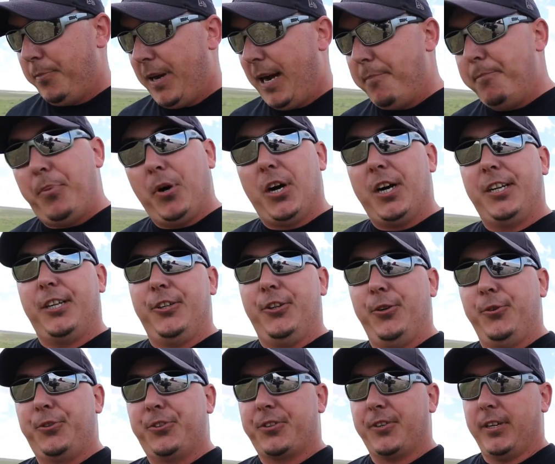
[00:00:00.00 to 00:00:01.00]
bought a
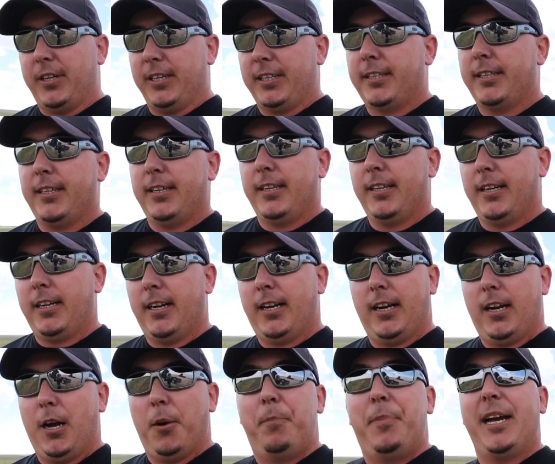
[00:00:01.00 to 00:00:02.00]
new truck,
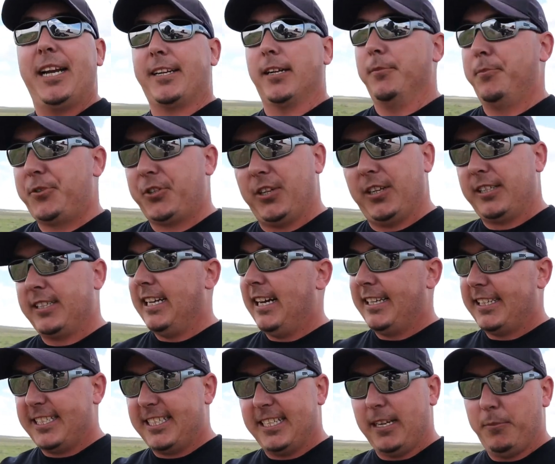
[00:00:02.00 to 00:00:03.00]
a pickup truck, not
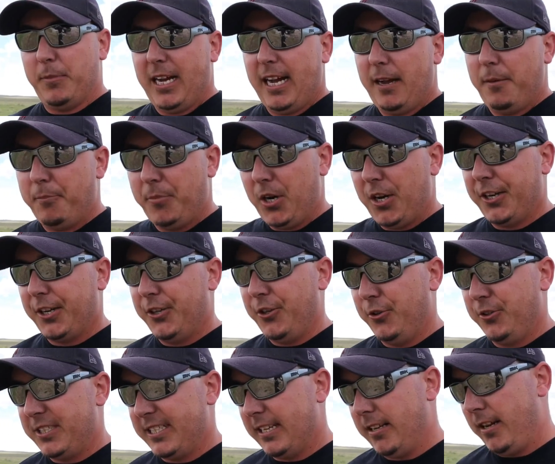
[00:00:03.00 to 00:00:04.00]
a semi. I bought a new
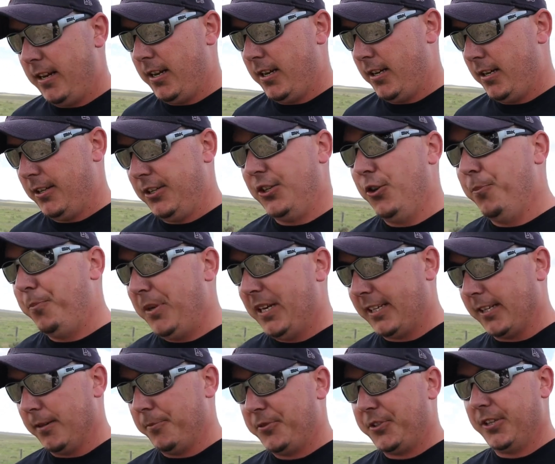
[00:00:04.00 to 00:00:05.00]

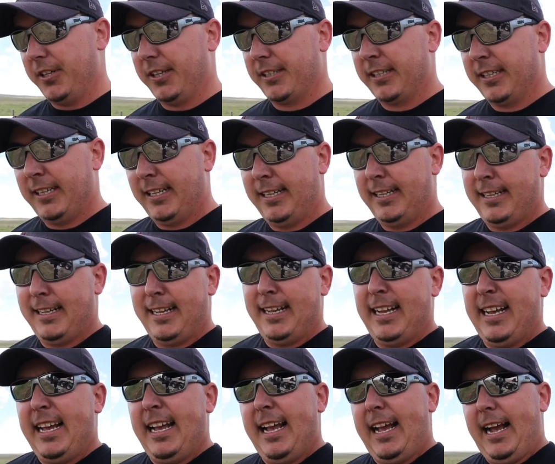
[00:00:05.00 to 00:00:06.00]
pickup truck,
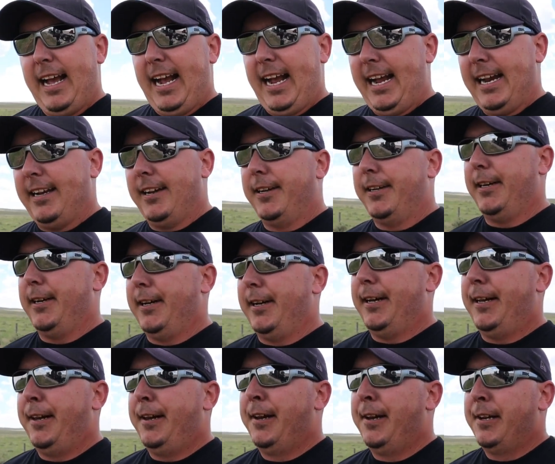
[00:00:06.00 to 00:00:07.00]
and
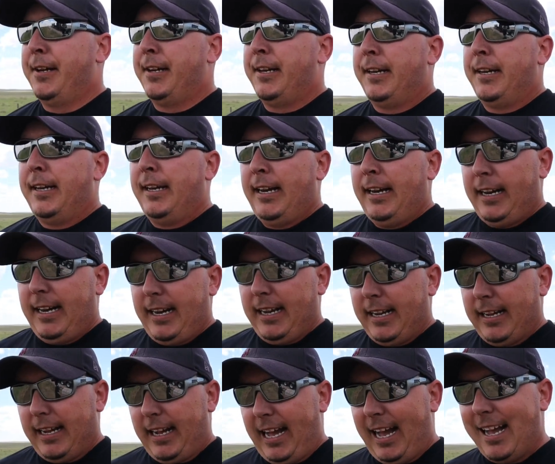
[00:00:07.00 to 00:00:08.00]

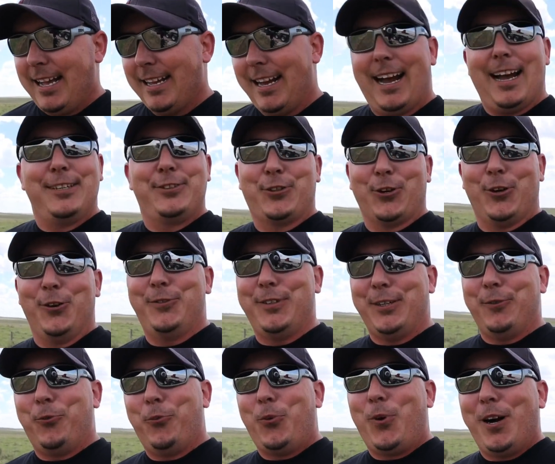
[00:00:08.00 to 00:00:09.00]
I drove
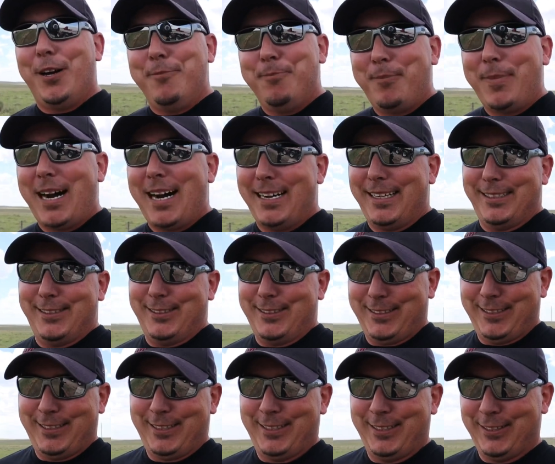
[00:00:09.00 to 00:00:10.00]
it 1 mile
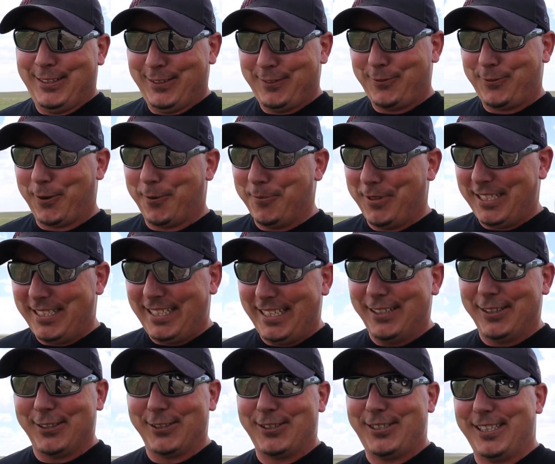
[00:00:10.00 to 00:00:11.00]
from the
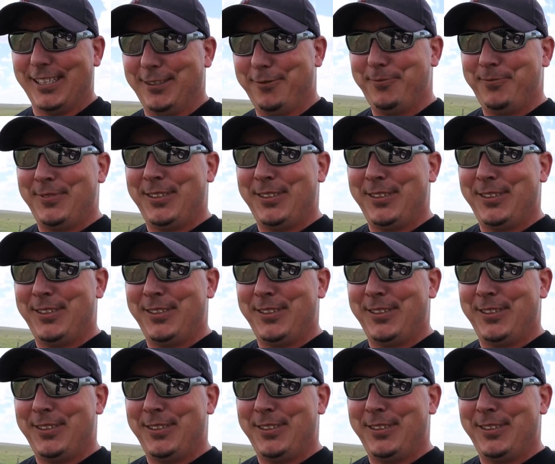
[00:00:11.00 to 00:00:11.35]
dealership.